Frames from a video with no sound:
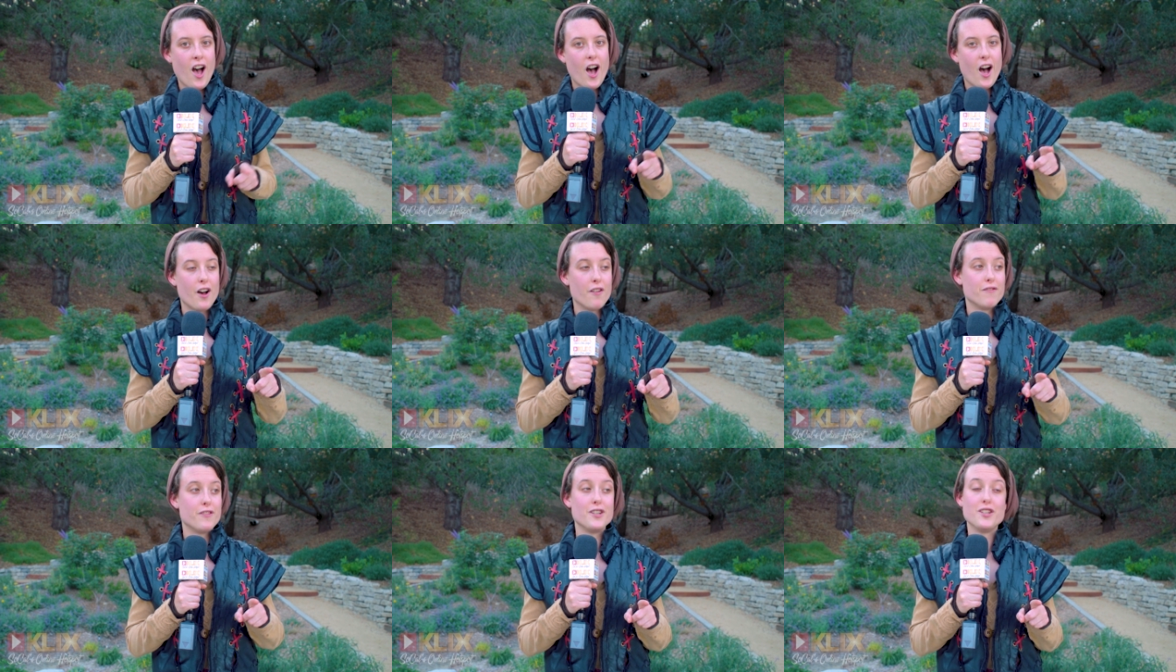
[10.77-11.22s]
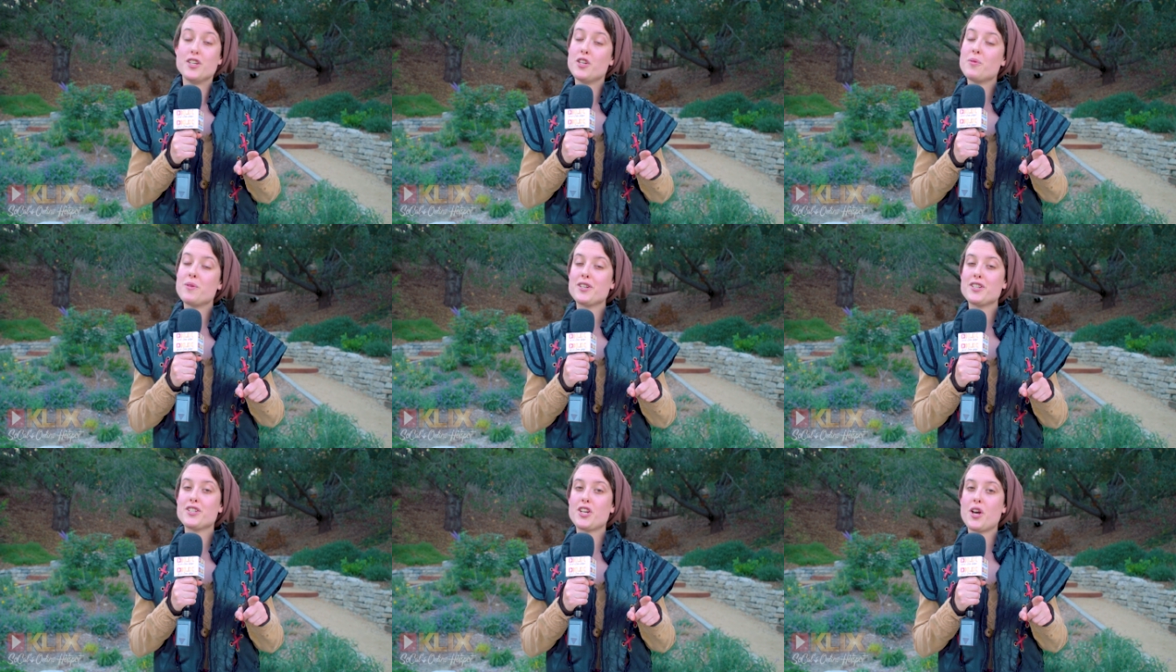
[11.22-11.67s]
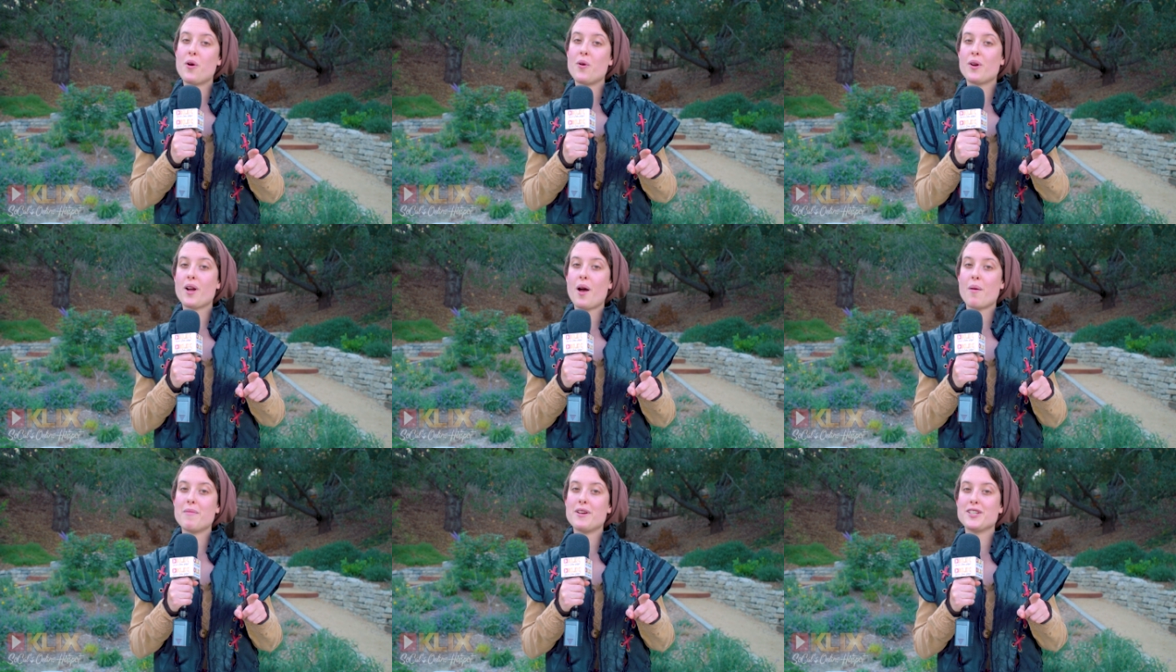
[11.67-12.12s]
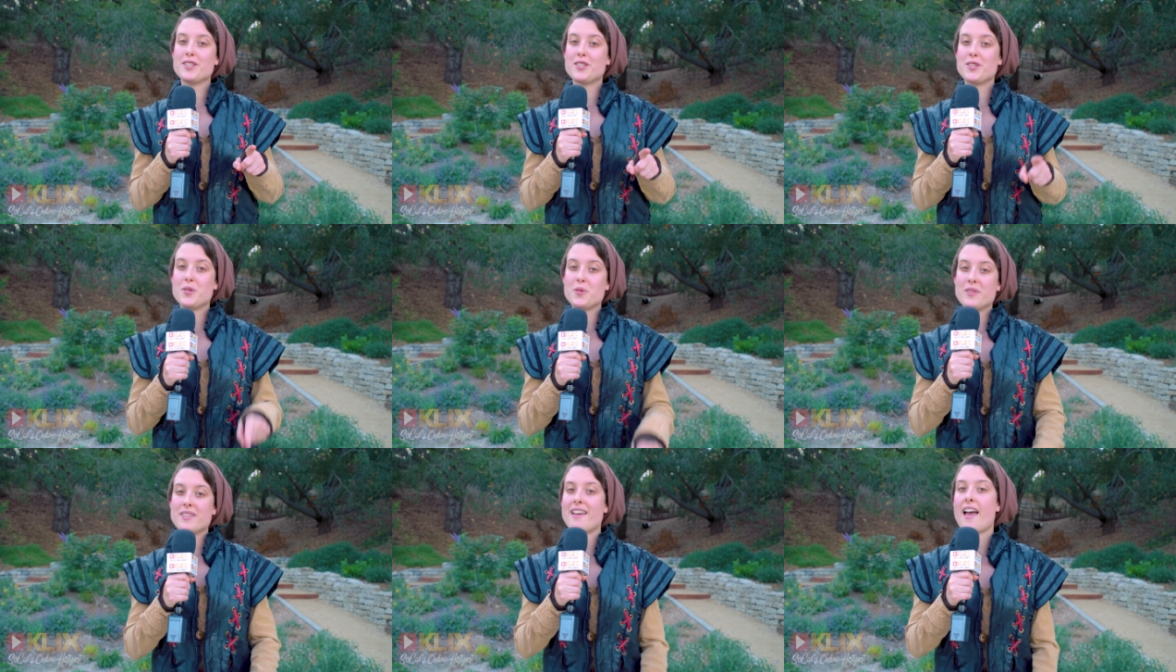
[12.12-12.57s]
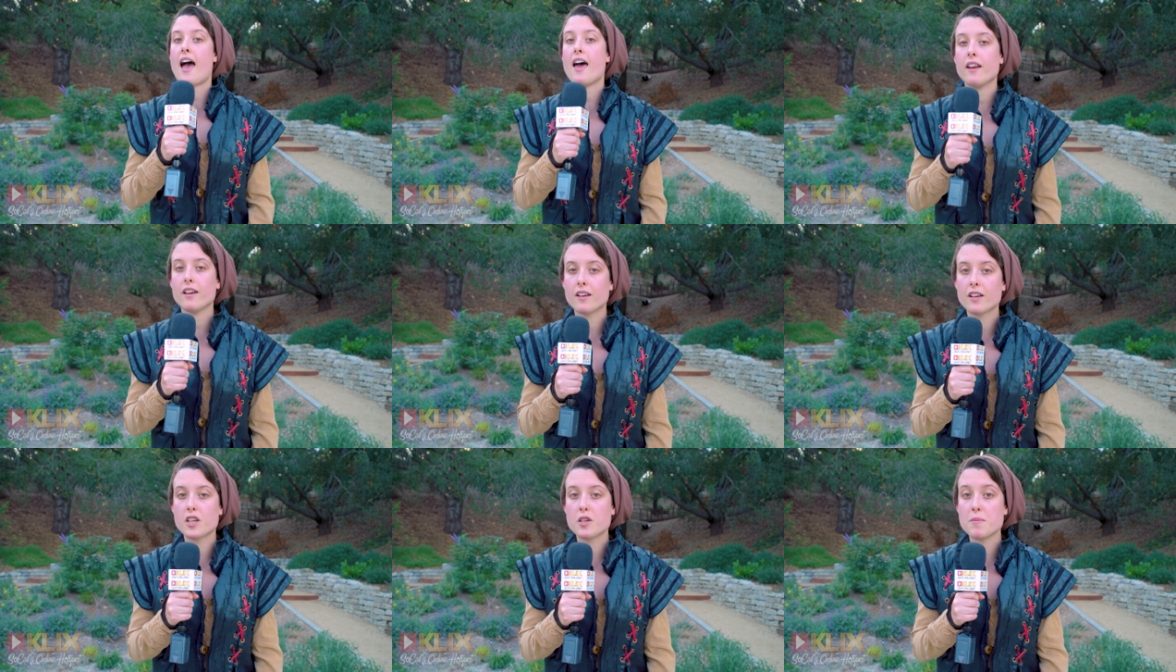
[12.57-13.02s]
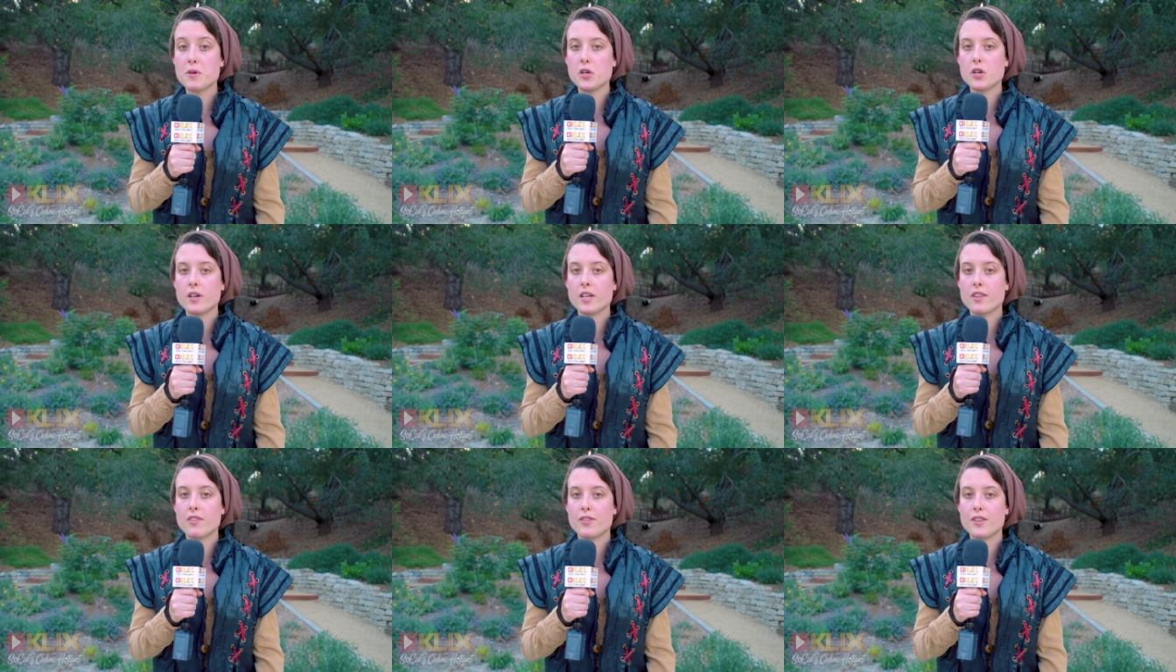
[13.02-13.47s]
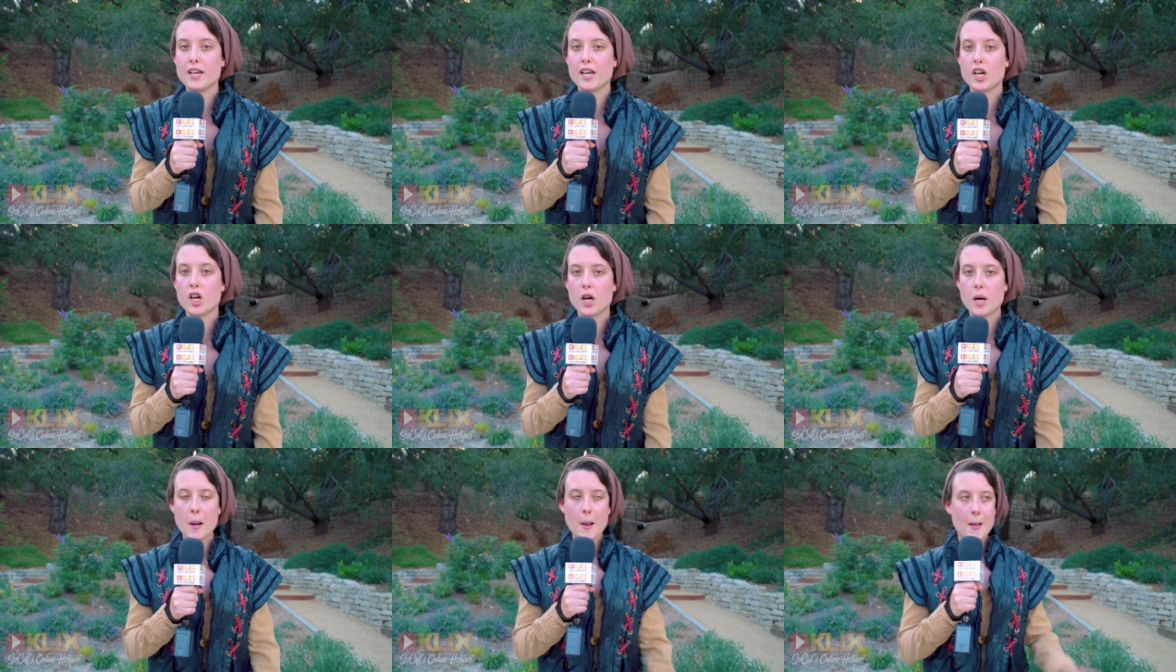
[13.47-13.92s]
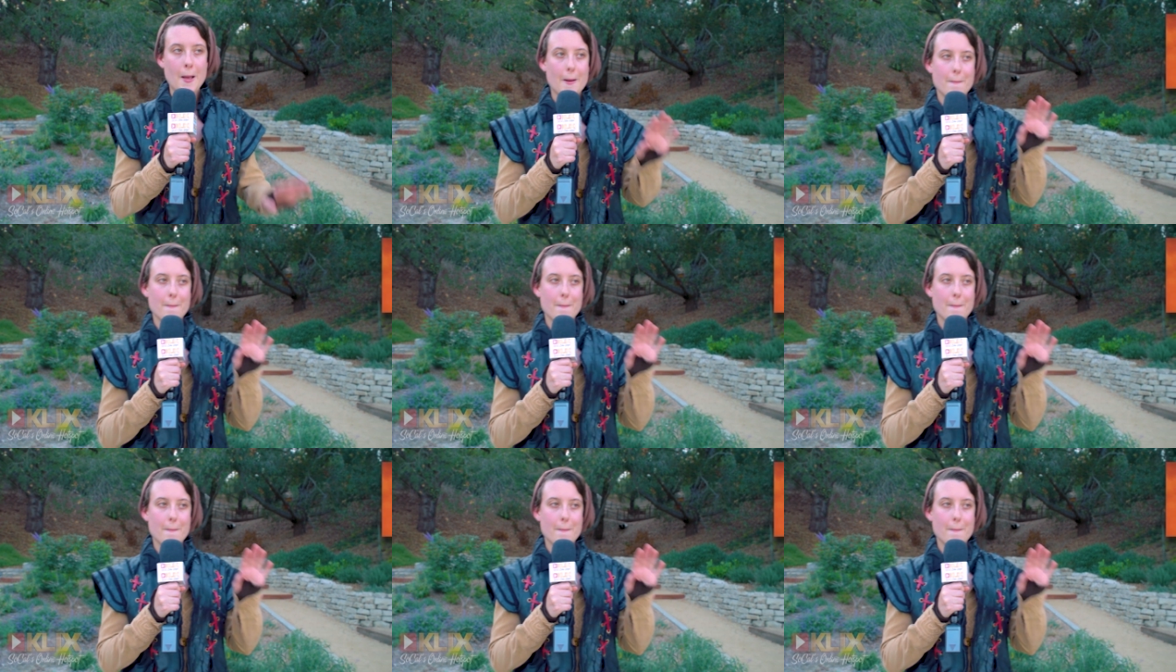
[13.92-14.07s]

of the newest show coming to the Attic Community Theater,